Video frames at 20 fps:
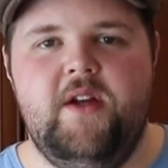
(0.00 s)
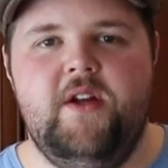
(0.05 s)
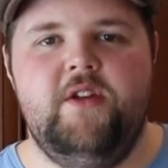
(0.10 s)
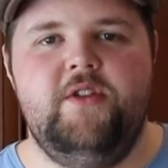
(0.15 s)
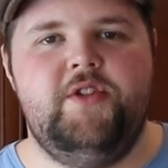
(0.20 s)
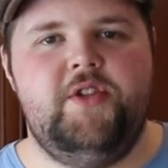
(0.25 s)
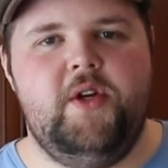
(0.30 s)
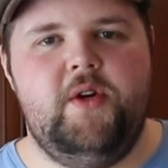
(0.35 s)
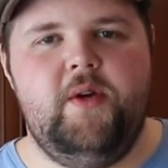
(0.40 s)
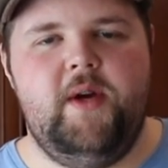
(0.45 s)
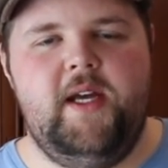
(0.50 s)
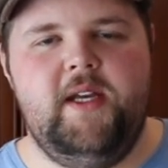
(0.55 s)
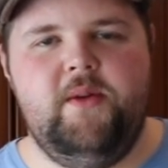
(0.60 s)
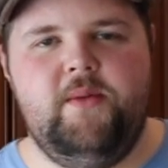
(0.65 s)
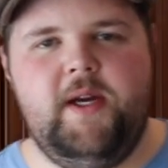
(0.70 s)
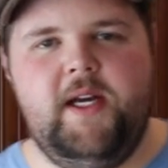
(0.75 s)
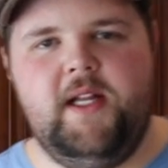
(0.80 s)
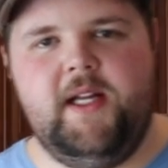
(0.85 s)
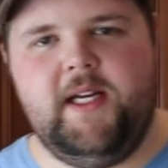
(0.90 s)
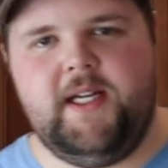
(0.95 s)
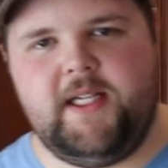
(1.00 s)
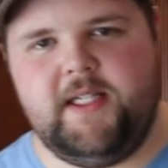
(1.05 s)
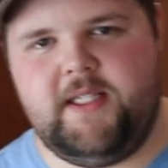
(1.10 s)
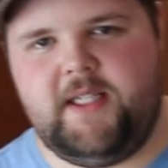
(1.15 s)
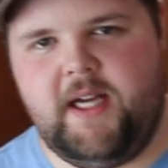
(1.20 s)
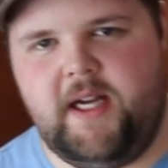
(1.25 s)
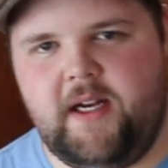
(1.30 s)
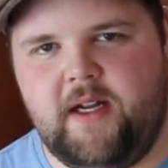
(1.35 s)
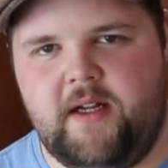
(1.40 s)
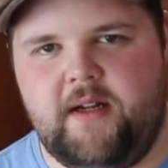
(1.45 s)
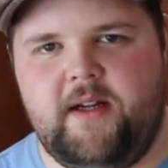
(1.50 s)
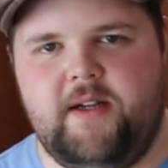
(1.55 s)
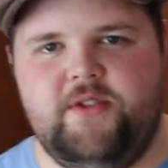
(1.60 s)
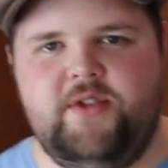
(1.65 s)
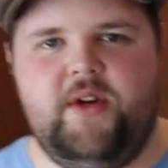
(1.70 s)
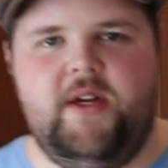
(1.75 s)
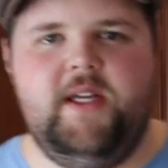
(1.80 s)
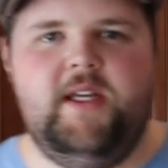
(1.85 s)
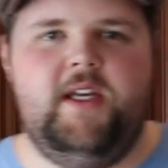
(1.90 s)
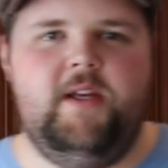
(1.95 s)
So anyway, like I said, I'll
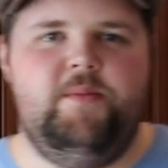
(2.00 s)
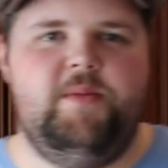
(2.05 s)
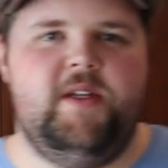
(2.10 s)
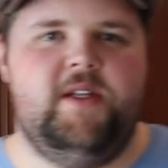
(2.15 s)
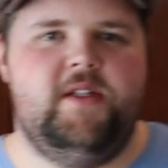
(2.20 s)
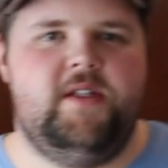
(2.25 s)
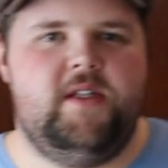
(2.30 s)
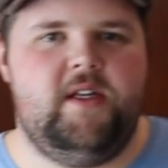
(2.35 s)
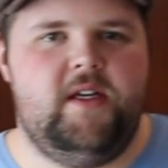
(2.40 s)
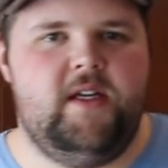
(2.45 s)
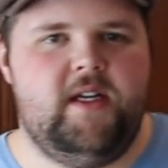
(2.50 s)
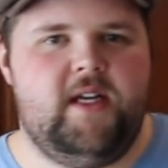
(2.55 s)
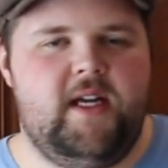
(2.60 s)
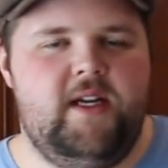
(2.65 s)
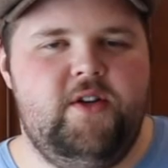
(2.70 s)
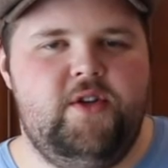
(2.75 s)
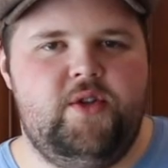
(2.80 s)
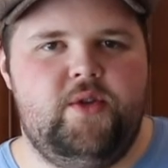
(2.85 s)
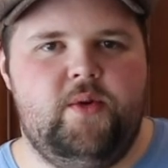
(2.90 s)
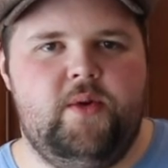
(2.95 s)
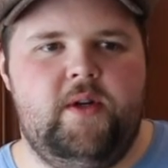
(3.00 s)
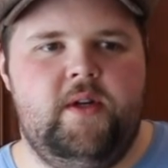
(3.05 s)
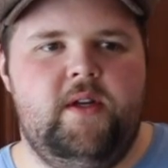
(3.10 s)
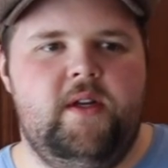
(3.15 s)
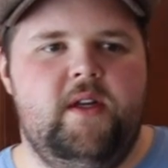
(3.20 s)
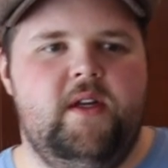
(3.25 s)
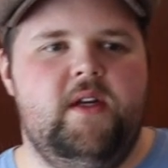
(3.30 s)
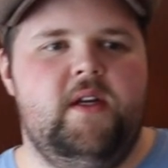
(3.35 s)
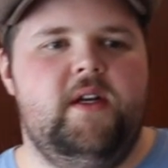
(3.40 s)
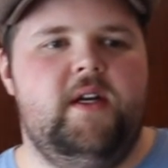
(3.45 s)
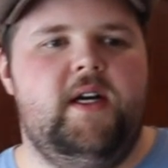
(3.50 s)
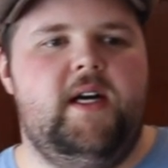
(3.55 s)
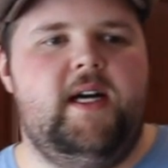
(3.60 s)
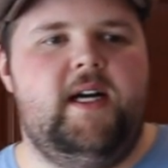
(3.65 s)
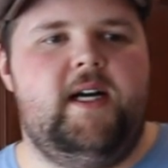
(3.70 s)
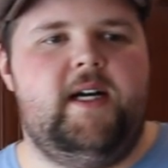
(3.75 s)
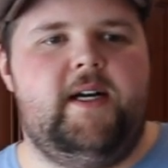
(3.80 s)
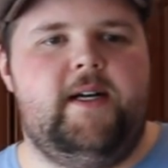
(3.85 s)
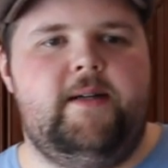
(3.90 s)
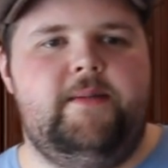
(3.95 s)
try and keep this kind of short.
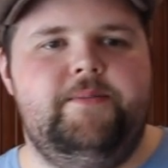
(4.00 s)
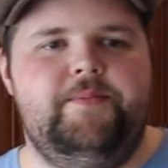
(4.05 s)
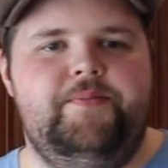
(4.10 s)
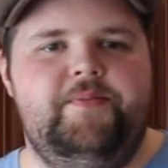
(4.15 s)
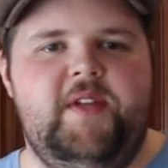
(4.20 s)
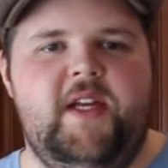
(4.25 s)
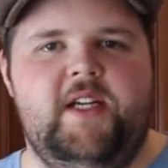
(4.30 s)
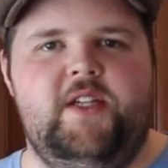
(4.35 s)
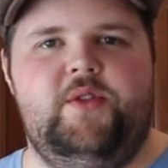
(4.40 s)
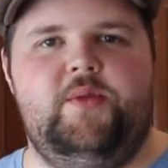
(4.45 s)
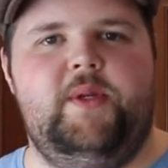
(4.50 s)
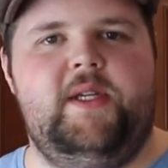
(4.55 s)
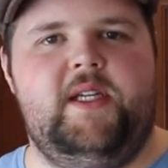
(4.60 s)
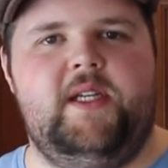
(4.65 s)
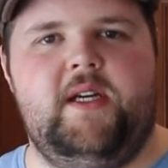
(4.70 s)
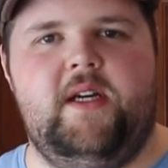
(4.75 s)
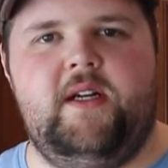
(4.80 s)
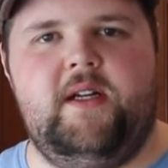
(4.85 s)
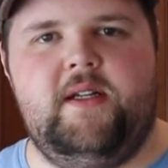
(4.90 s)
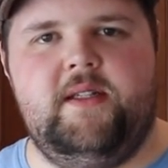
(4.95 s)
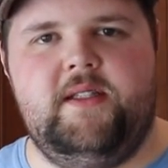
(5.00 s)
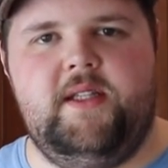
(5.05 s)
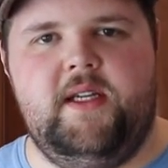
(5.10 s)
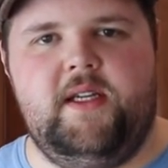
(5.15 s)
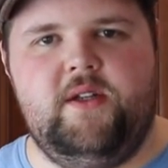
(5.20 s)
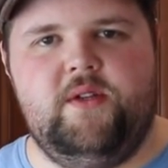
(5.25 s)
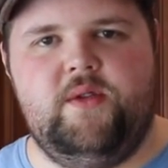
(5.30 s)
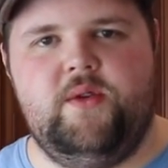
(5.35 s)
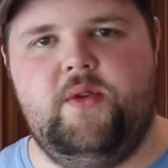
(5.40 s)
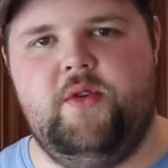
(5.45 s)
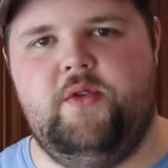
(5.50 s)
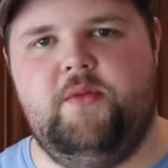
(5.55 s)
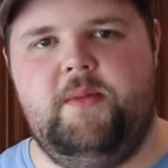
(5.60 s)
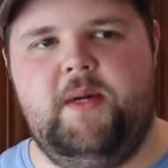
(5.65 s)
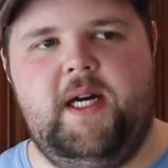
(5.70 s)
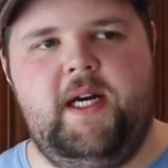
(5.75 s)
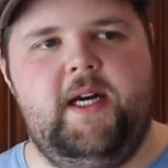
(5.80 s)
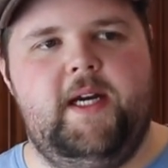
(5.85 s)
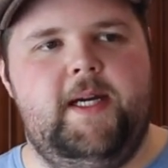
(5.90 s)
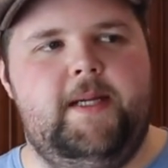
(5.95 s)
Next week I'll take you through
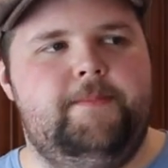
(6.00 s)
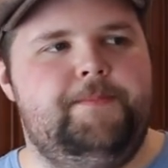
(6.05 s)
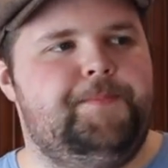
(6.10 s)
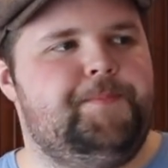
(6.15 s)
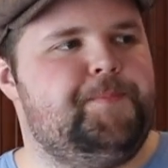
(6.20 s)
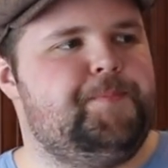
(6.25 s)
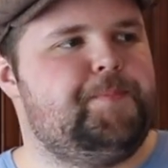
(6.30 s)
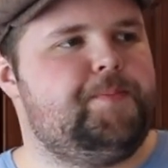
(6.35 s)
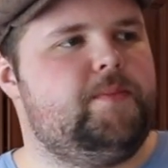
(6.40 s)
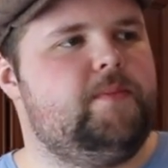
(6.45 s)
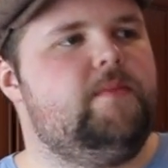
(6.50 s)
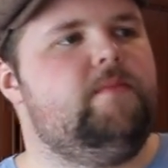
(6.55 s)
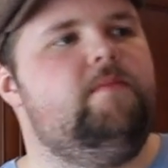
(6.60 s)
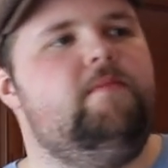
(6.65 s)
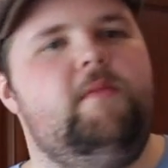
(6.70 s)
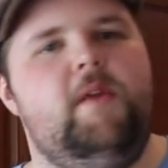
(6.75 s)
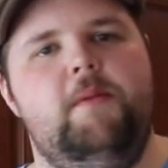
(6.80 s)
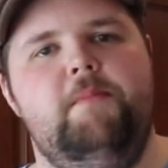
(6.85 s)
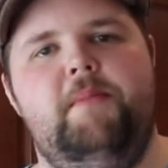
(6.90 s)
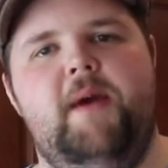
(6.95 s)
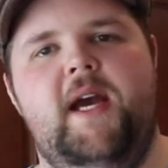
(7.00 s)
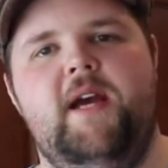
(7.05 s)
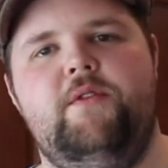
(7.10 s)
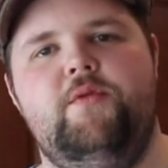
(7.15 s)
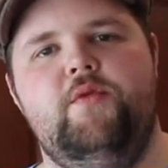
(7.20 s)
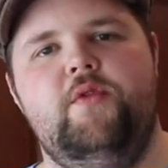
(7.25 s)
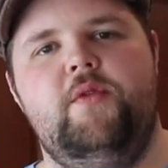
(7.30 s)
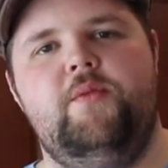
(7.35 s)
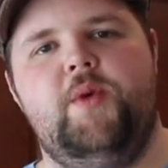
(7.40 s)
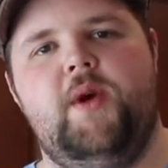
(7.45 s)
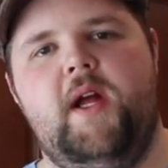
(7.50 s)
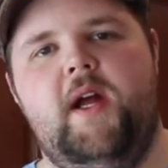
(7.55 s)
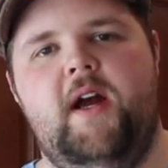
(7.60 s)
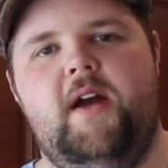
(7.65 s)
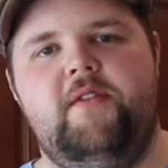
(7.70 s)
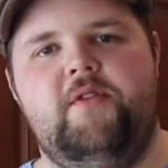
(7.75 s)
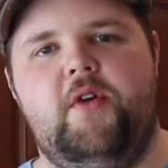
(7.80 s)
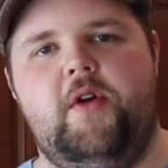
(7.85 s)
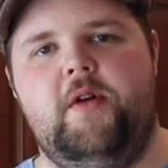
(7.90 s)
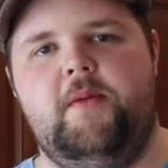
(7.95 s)
my back room where I
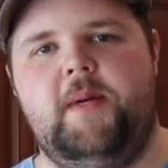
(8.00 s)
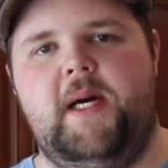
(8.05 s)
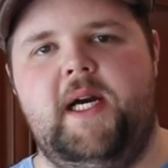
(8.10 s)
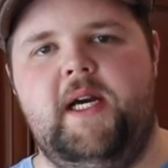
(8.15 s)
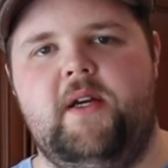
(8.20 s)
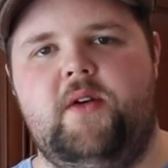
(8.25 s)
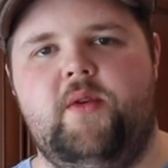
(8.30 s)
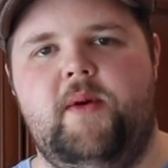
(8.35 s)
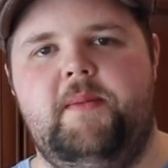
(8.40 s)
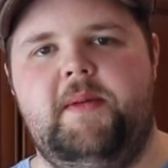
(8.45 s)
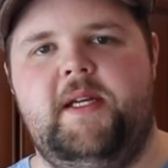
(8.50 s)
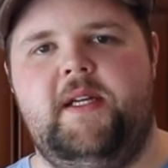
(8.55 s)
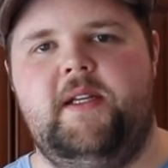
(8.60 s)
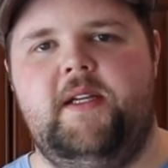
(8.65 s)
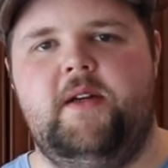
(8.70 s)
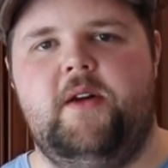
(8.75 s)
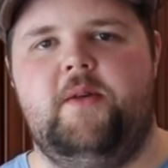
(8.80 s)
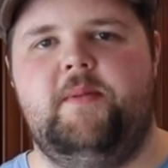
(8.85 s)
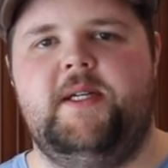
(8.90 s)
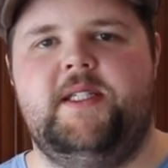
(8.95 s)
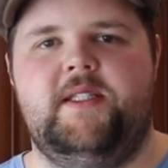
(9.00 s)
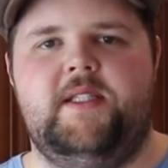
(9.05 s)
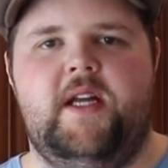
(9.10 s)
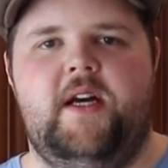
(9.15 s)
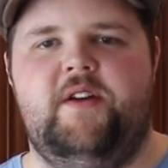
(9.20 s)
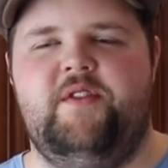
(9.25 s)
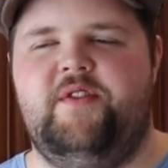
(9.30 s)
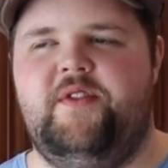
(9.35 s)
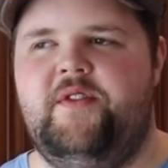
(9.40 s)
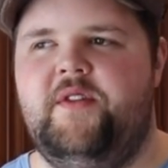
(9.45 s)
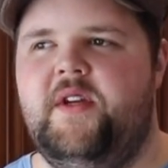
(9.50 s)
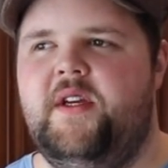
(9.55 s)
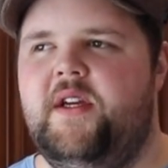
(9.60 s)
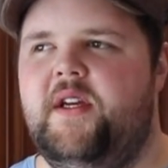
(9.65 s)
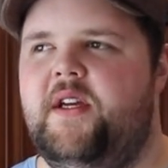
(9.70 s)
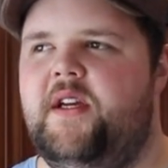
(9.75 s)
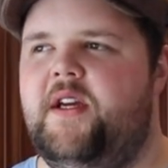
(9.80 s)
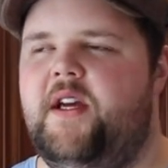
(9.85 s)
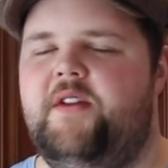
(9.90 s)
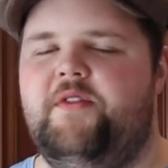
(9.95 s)
have all my equipment and all my stuff
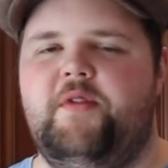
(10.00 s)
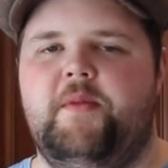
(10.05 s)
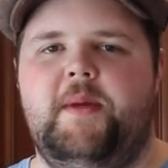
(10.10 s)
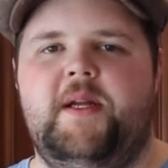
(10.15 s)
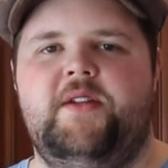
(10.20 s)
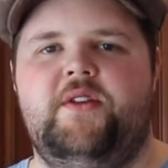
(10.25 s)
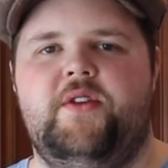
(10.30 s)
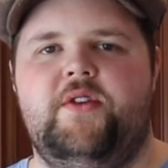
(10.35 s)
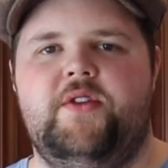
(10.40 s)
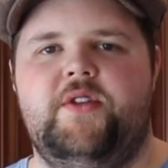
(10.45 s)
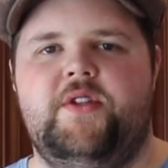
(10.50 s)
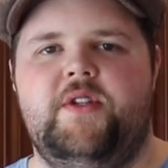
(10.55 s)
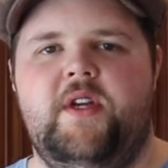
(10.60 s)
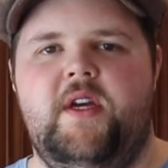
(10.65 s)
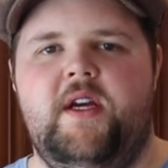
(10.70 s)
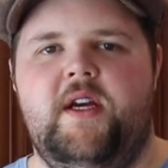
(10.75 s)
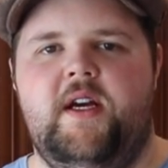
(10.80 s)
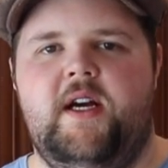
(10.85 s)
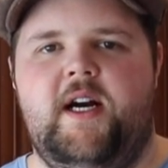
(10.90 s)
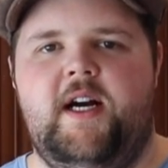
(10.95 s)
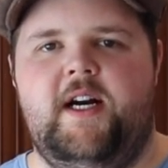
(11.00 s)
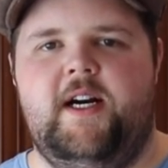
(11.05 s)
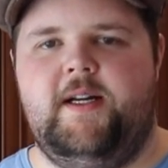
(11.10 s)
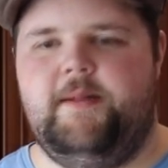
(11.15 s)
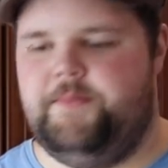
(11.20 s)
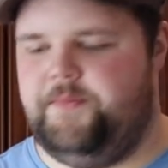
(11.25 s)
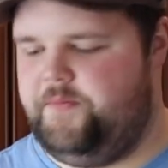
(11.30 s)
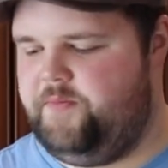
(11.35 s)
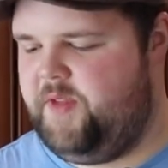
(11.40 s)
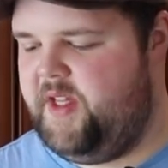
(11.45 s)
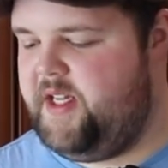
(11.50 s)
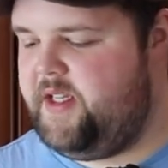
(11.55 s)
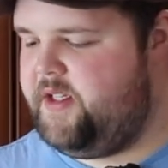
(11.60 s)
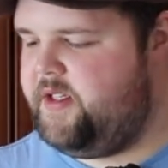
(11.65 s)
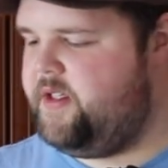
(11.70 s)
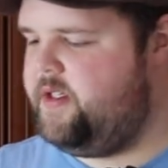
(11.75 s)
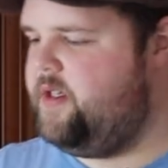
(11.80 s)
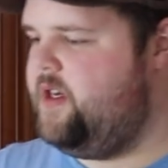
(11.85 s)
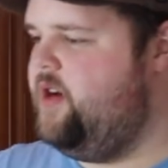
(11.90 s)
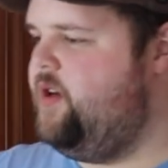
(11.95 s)
and fermenters.
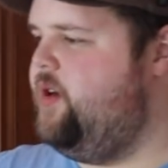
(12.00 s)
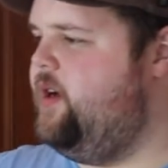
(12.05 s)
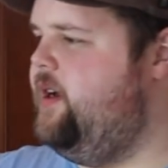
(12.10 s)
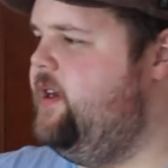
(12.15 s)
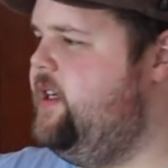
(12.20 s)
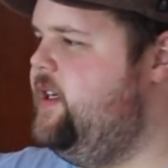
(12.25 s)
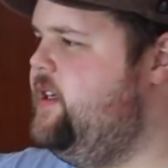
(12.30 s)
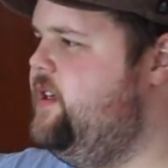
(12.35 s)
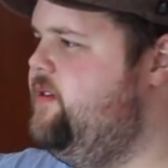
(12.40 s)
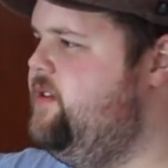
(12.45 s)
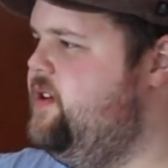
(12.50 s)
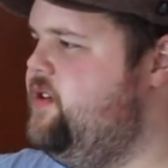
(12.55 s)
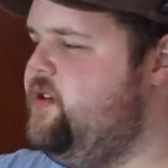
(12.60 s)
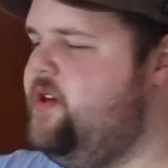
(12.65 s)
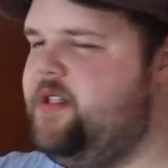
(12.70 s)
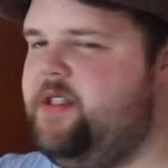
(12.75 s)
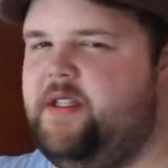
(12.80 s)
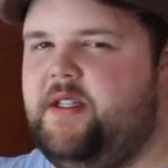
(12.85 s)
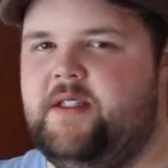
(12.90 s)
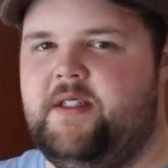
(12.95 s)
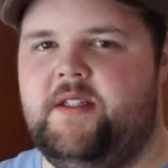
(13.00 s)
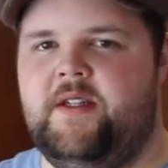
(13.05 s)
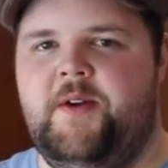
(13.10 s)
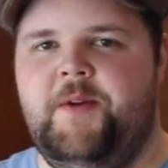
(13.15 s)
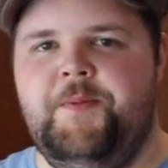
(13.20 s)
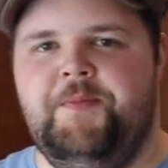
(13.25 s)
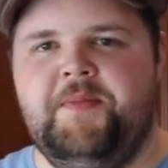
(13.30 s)
I didn't even address this.